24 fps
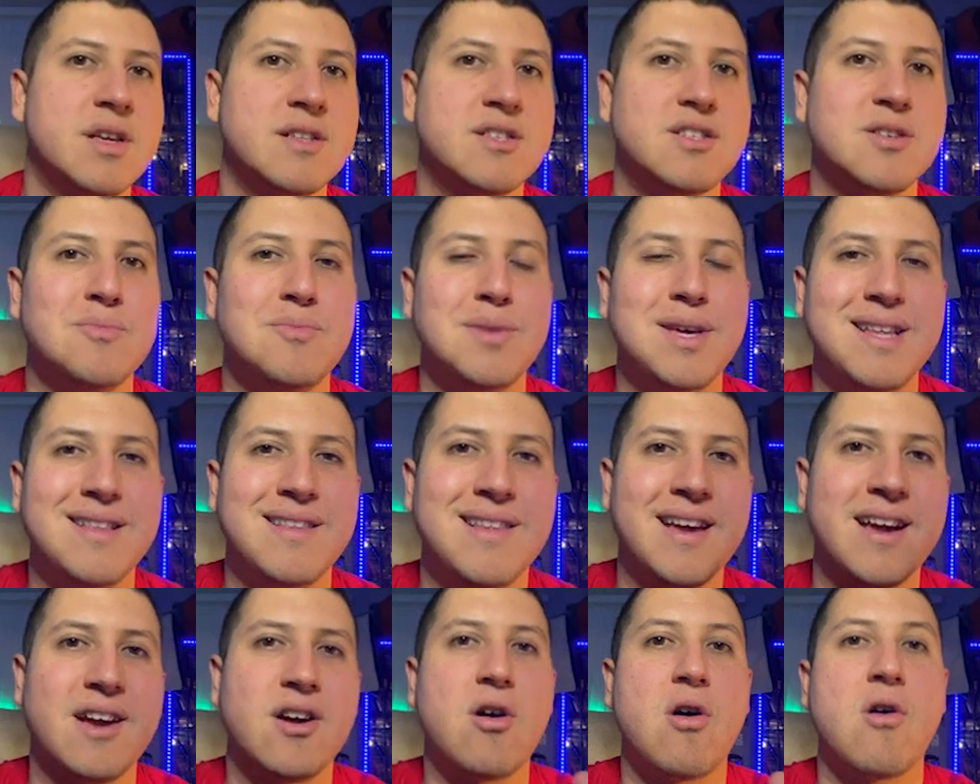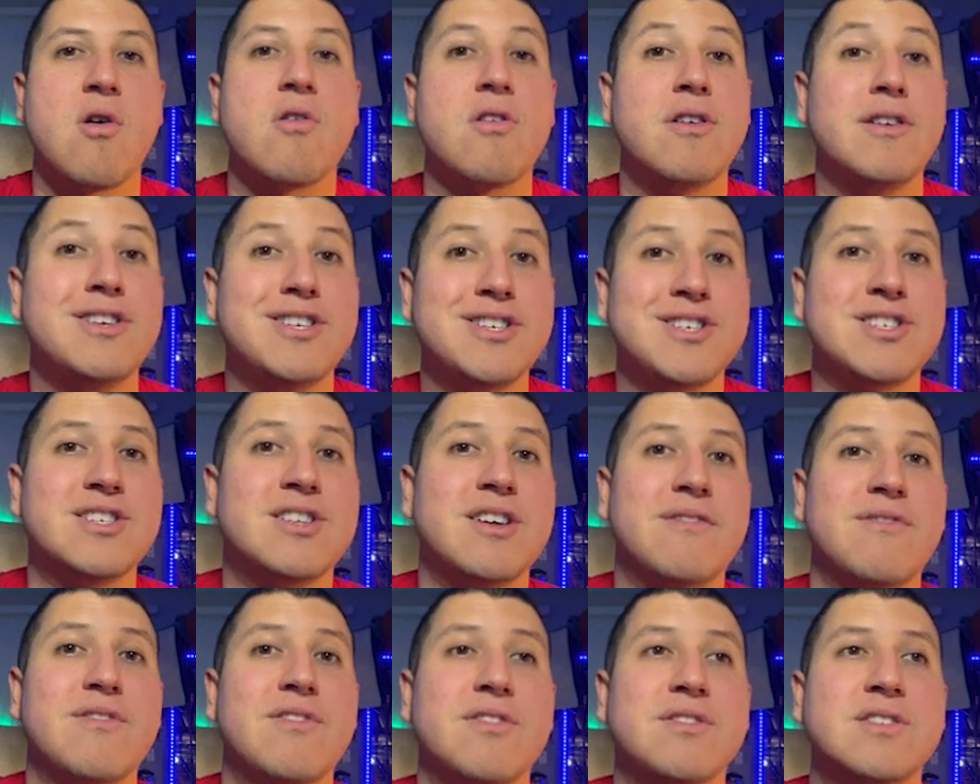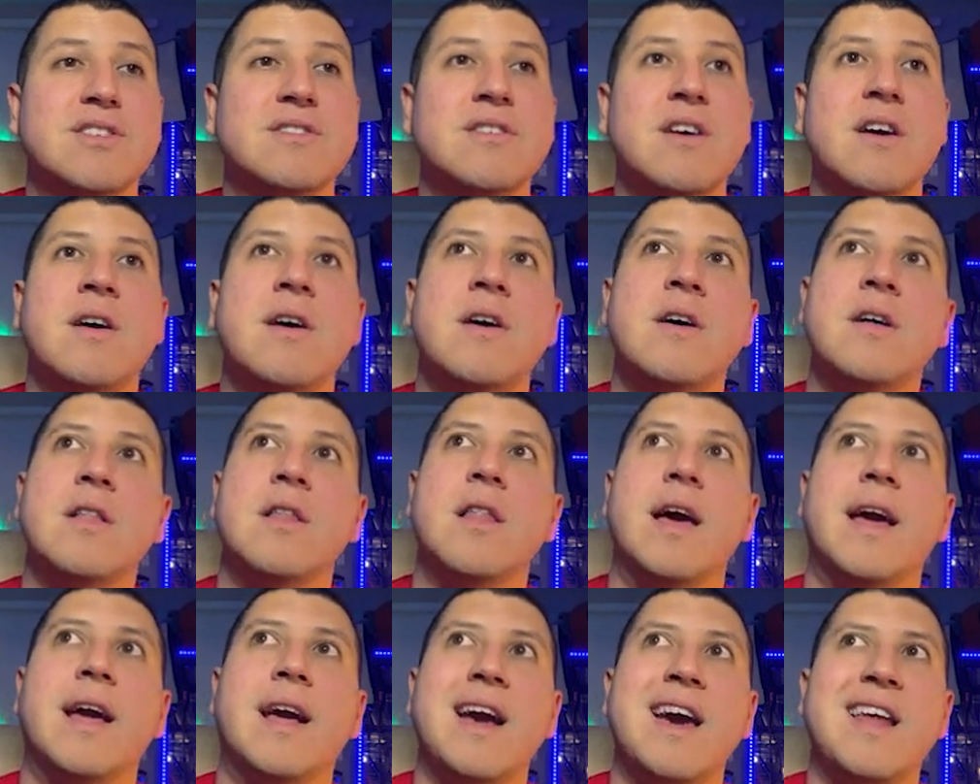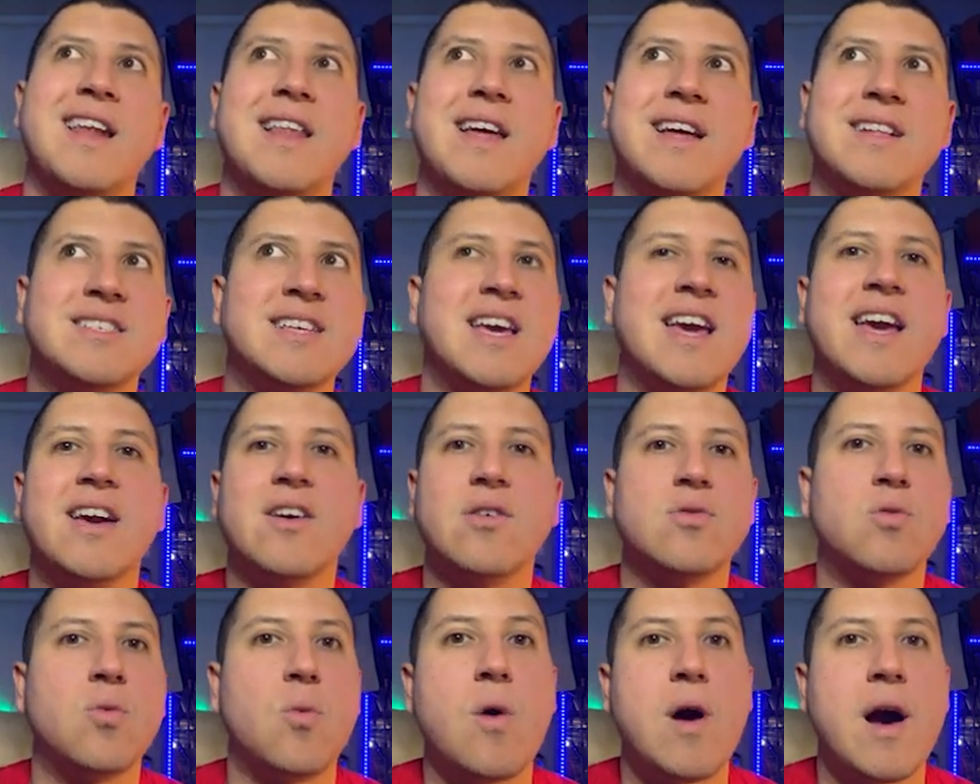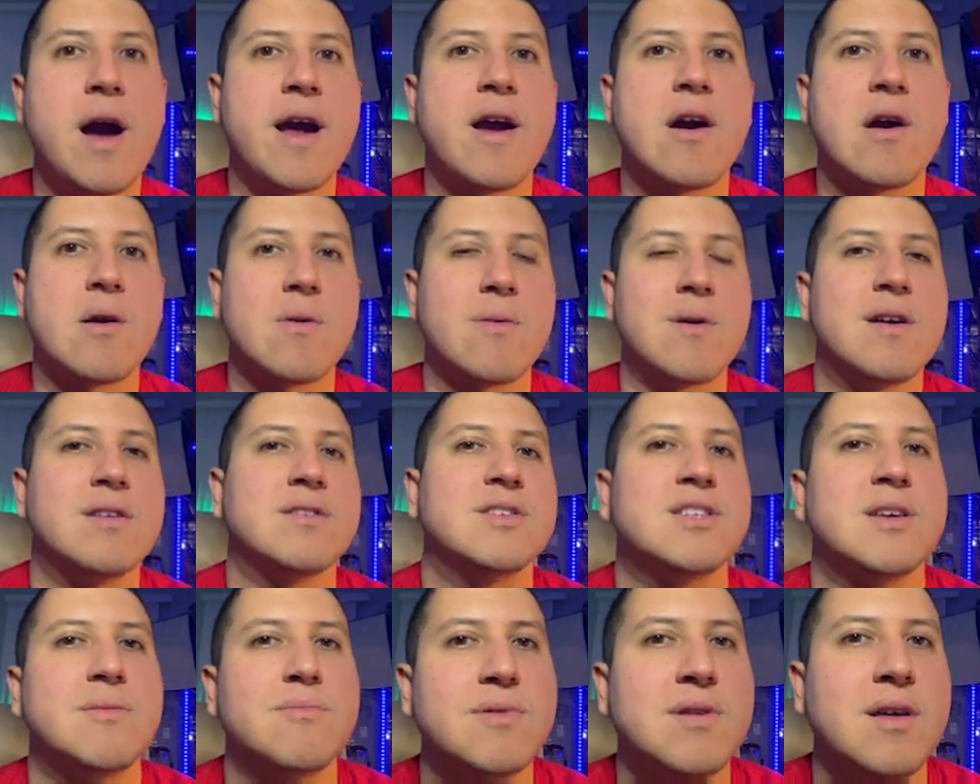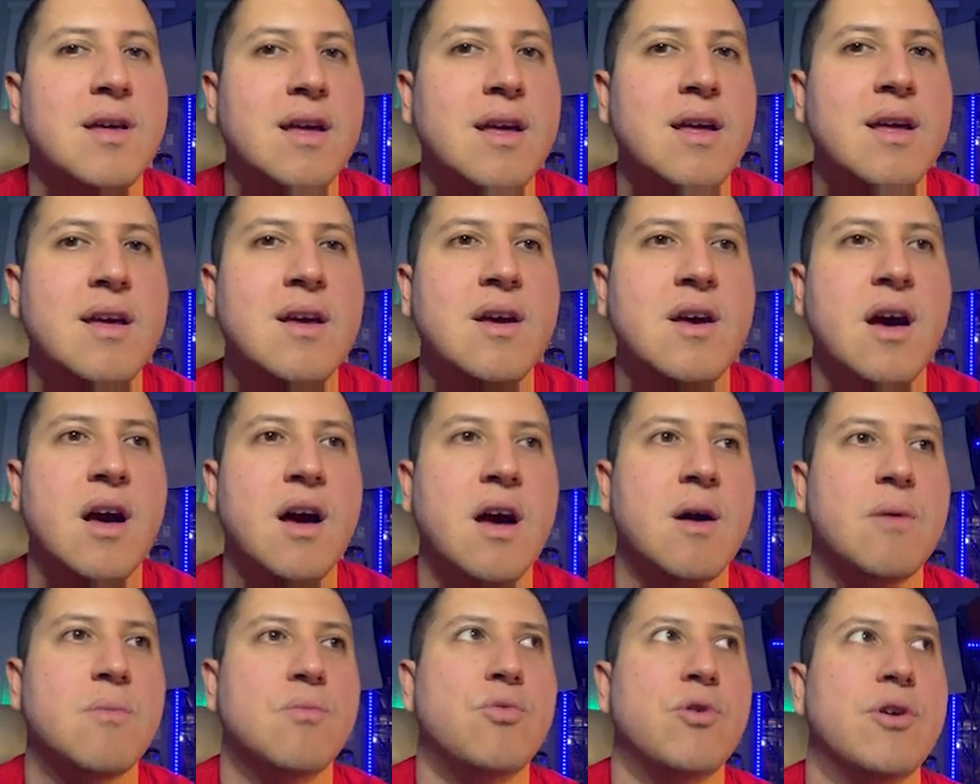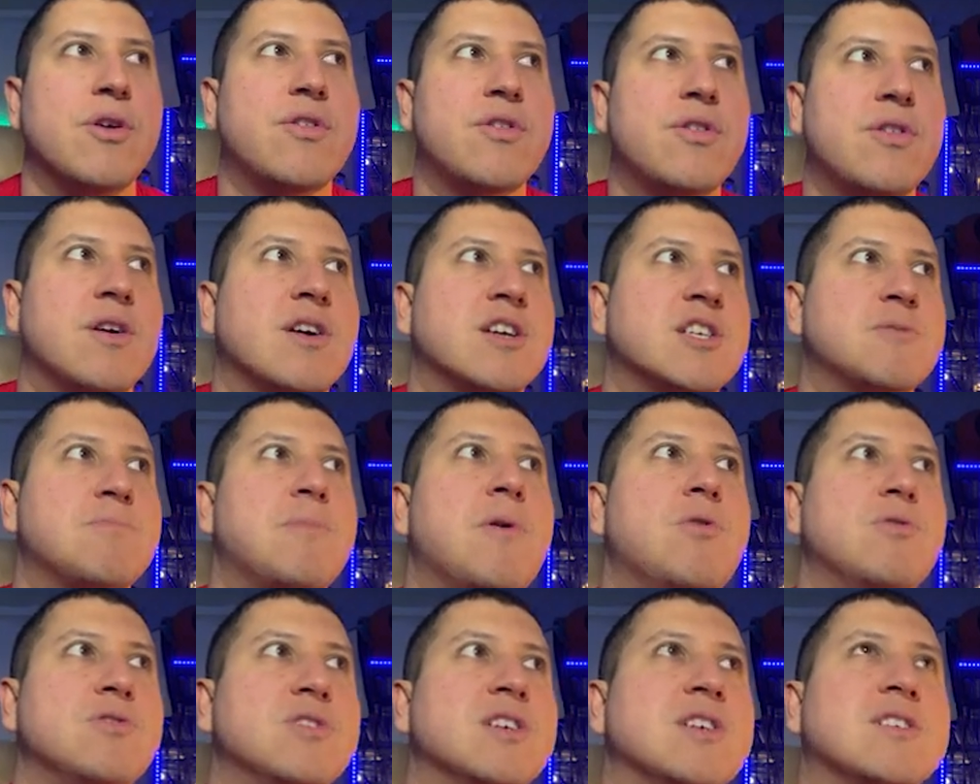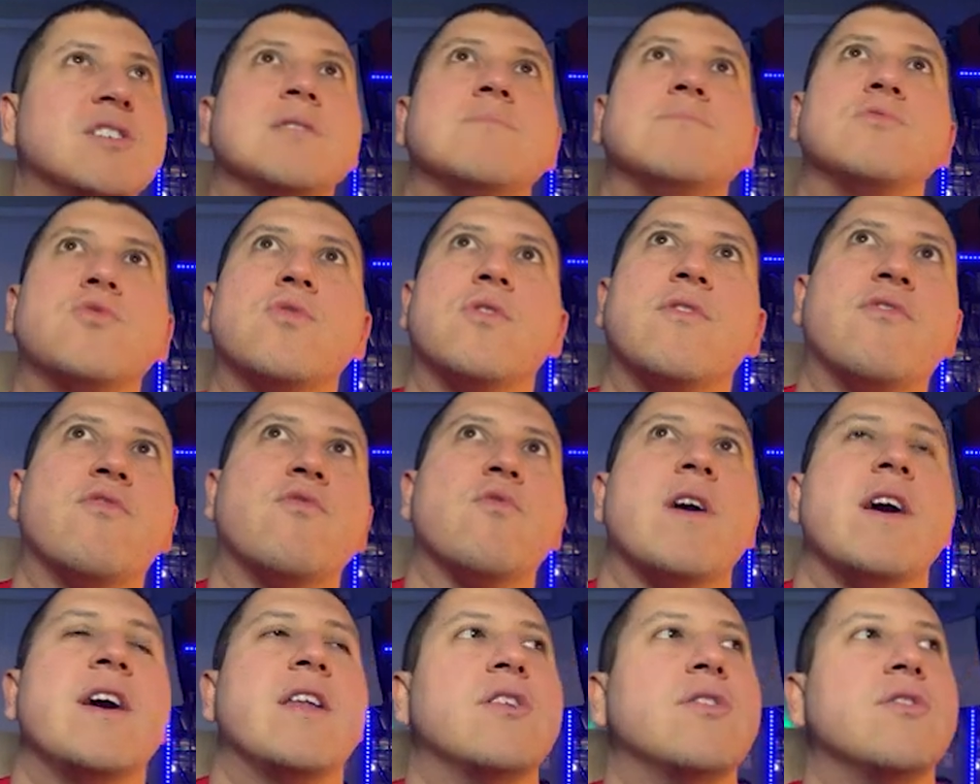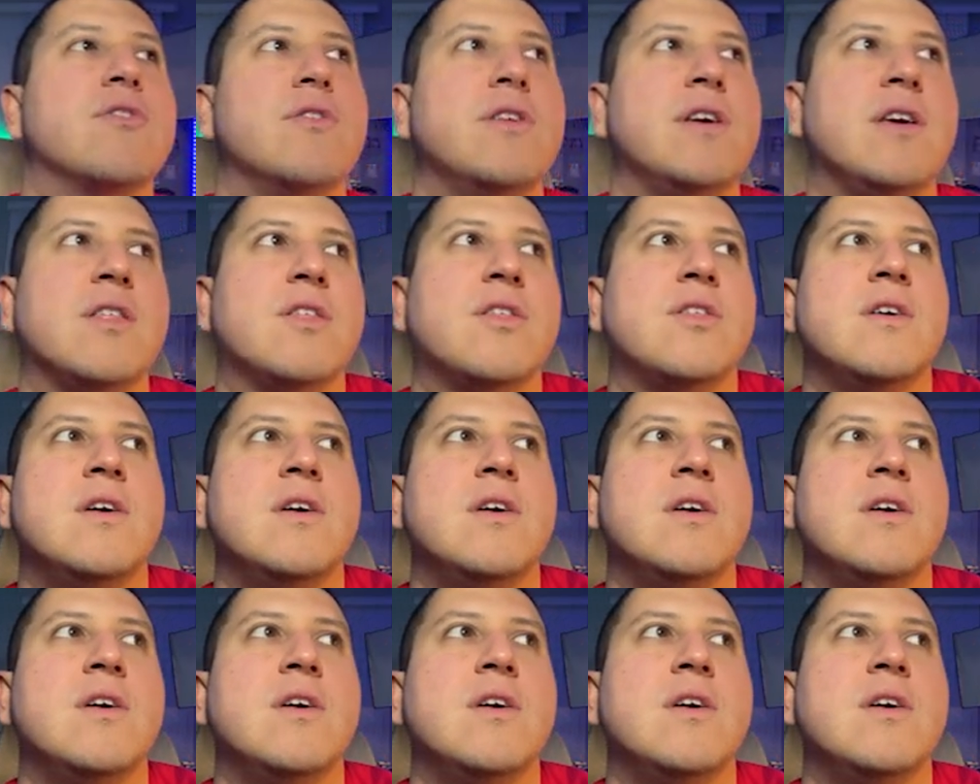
And to me, like, Carnage's stuff looks like kind of like tangled wire around something, with exposing some sort of red underneath.